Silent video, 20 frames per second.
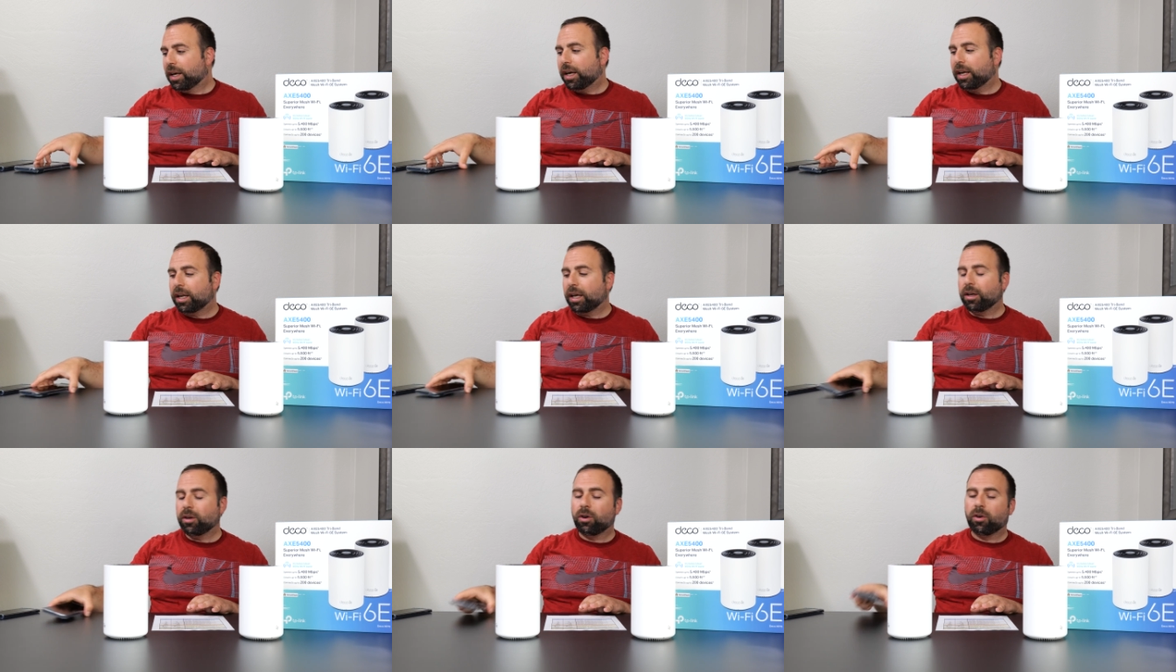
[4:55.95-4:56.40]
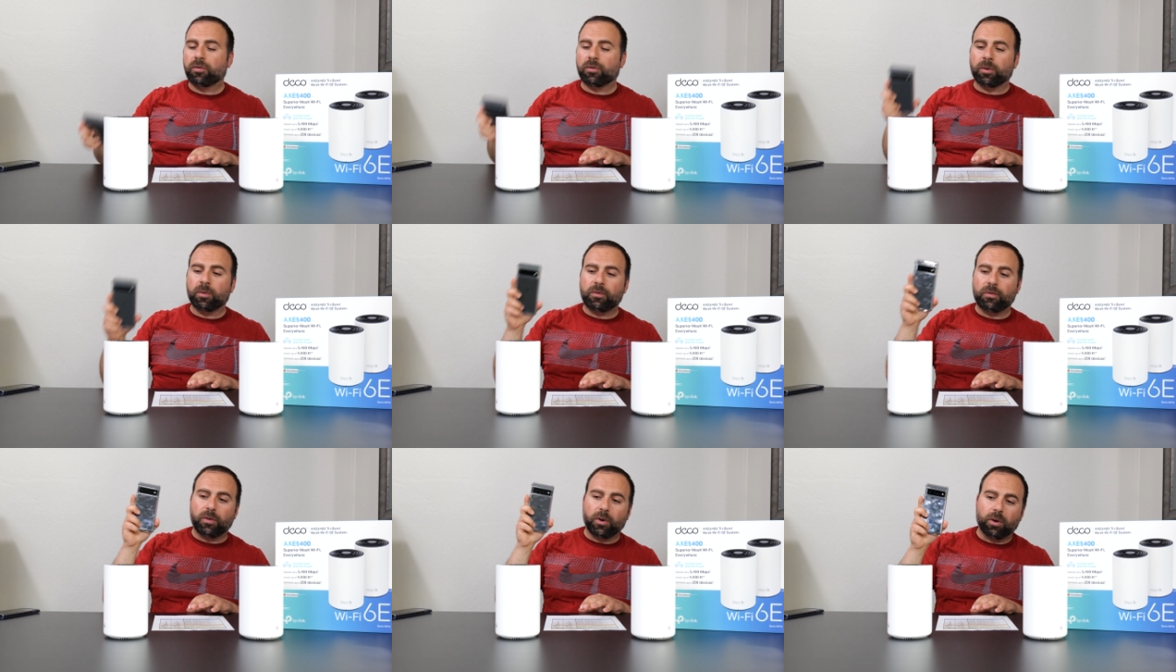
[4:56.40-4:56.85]
and I go
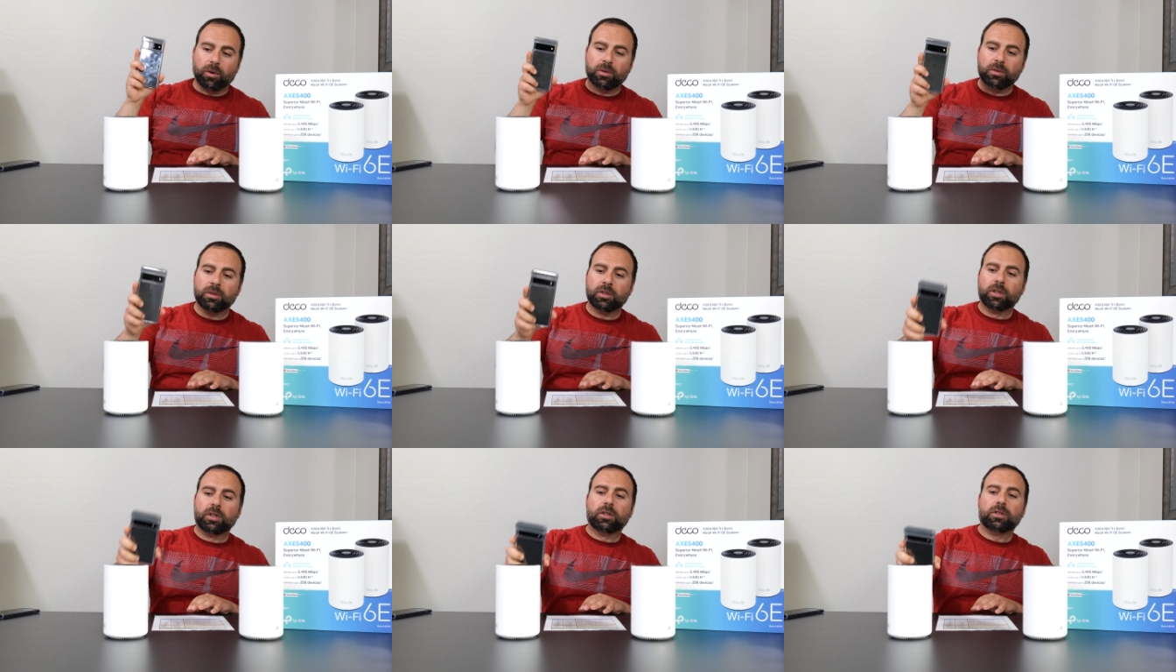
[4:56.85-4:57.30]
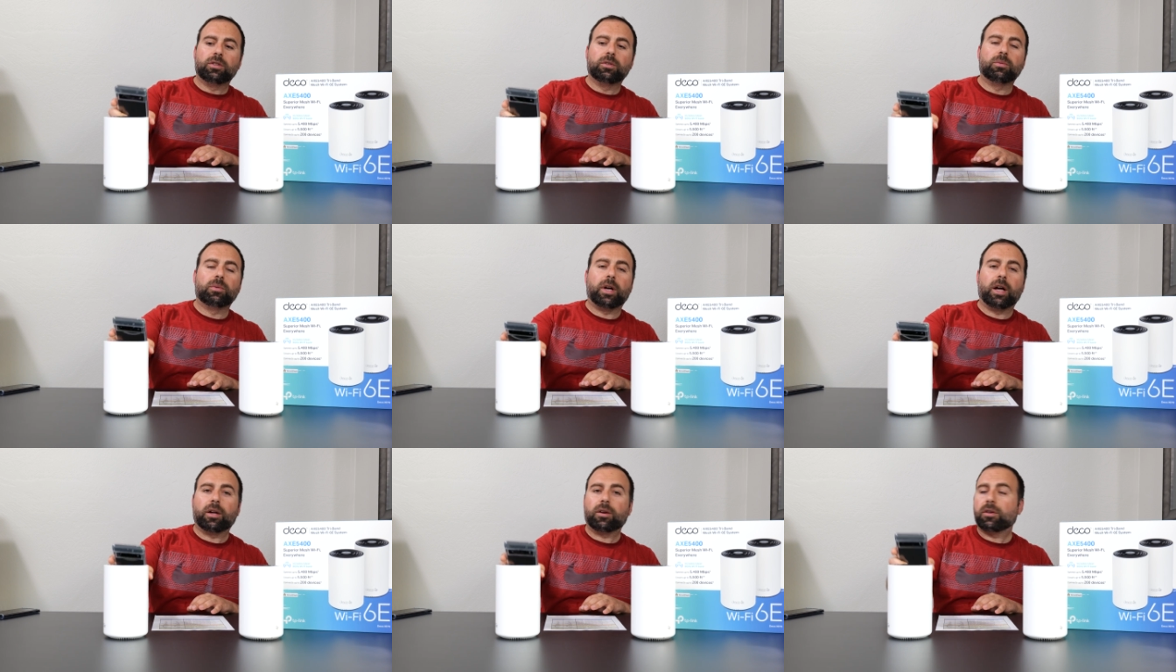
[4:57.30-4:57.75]
from phone to
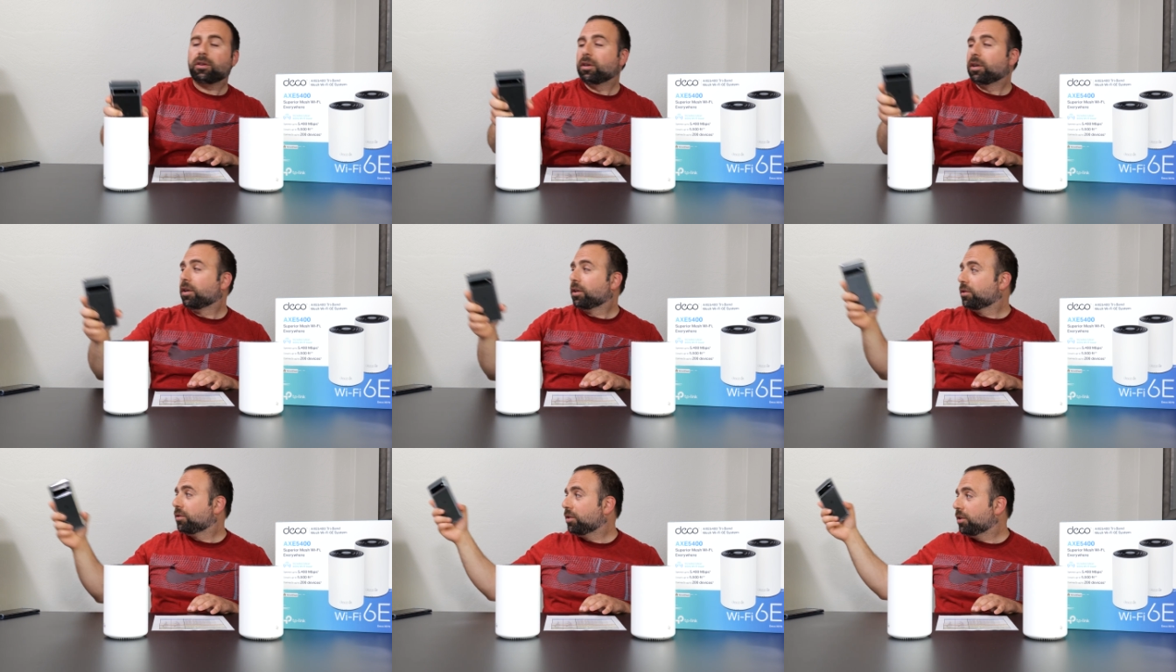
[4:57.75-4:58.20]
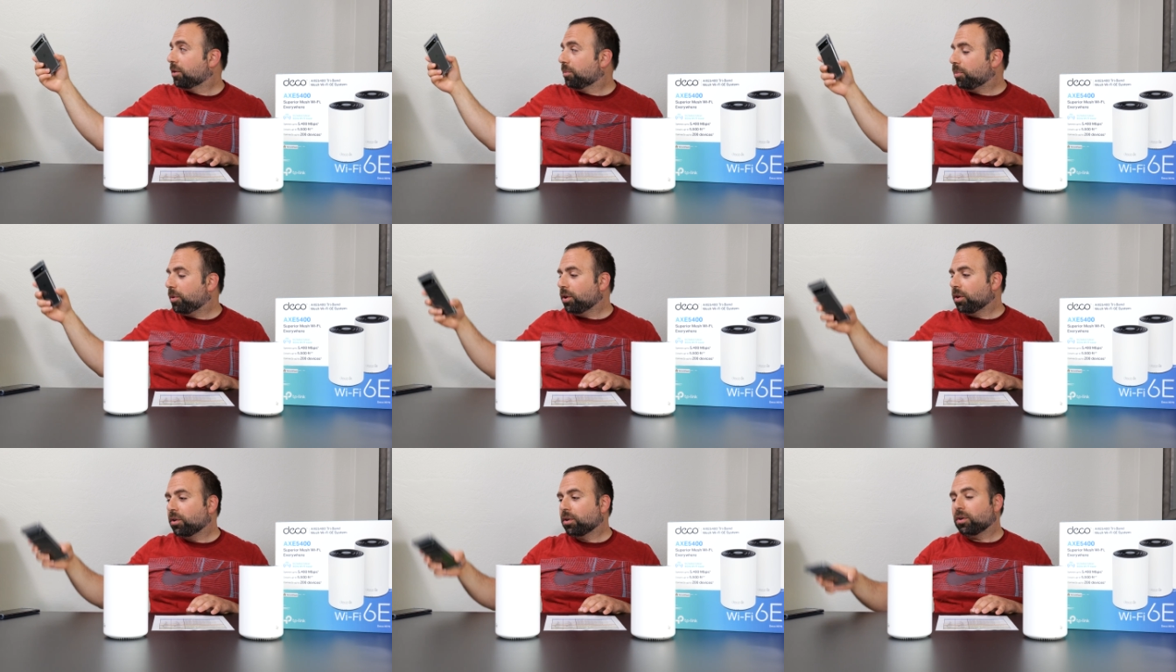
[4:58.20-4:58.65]
router to
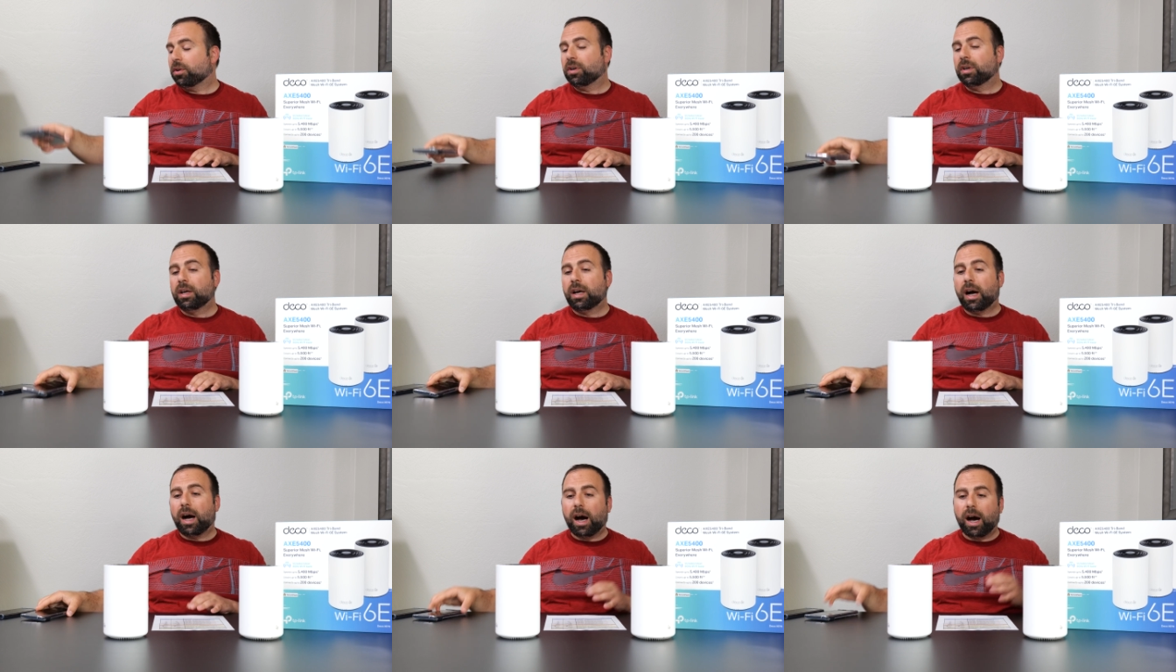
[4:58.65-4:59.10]
computer,